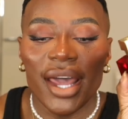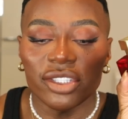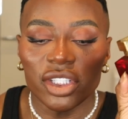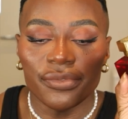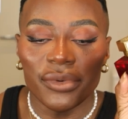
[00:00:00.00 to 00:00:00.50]
And
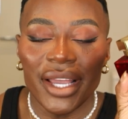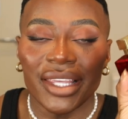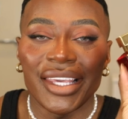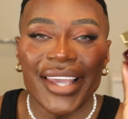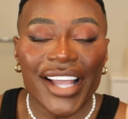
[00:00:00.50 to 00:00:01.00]
I just feel
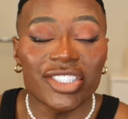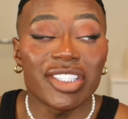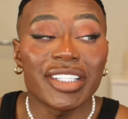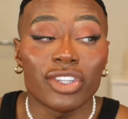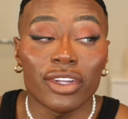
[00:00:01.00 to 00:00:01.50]
like he
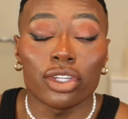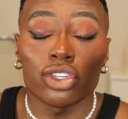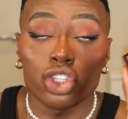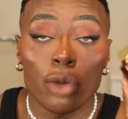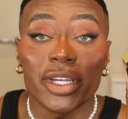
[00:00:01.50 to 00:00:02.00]
actually
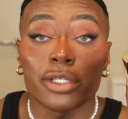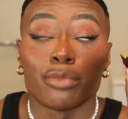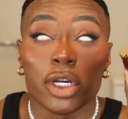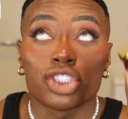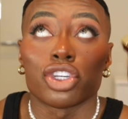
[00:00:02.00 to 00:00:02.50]
does so
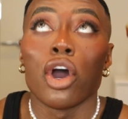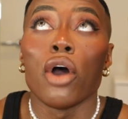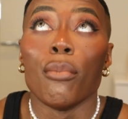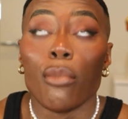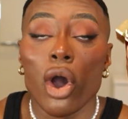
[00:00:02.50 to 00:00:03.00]
much
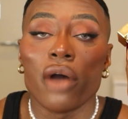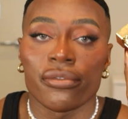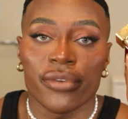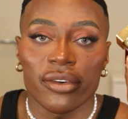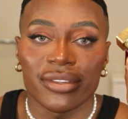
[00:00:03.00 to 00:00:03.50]
more other
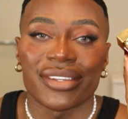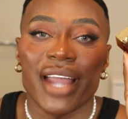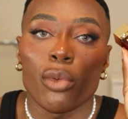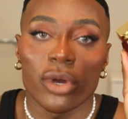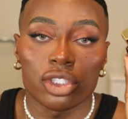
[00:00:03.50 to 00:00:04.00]
fragrances
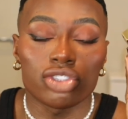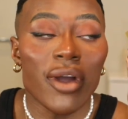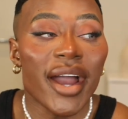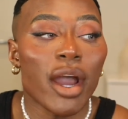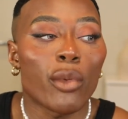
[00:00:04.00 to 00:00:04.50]
that I want to
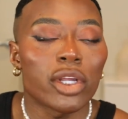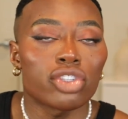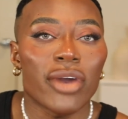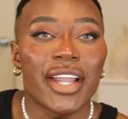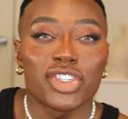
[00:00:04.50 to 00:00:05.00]
try. I want
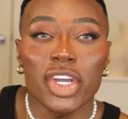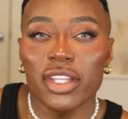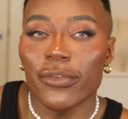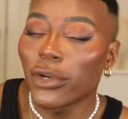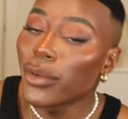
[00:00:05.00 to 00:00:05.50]
to try
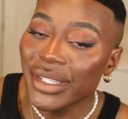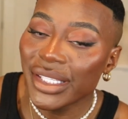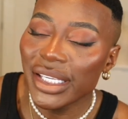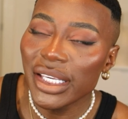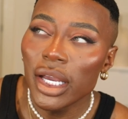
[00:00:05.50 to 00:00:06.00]
Gender
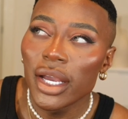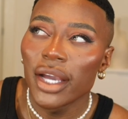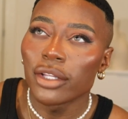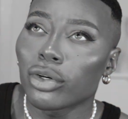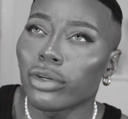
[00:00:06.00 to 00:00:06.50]
Fluidity.
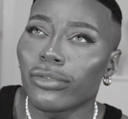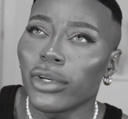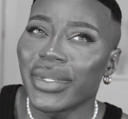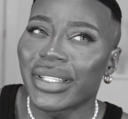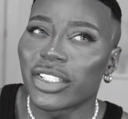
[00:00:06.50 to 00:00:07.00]
Is it called
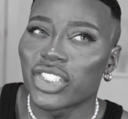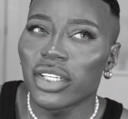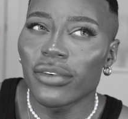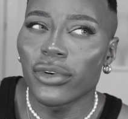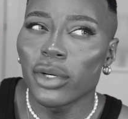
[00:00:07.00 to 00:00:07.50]
Fluidity?
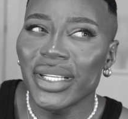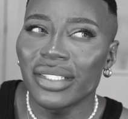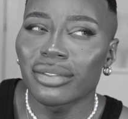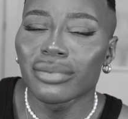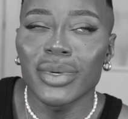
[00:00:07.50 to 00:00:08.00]
Gender Fluid?
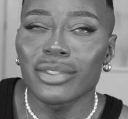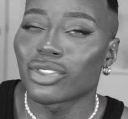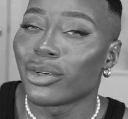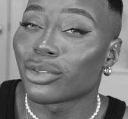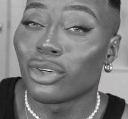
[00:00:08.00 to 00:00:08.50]
Oh, I'm not
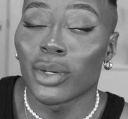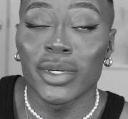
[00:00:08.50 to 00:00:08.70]
sure what it's called.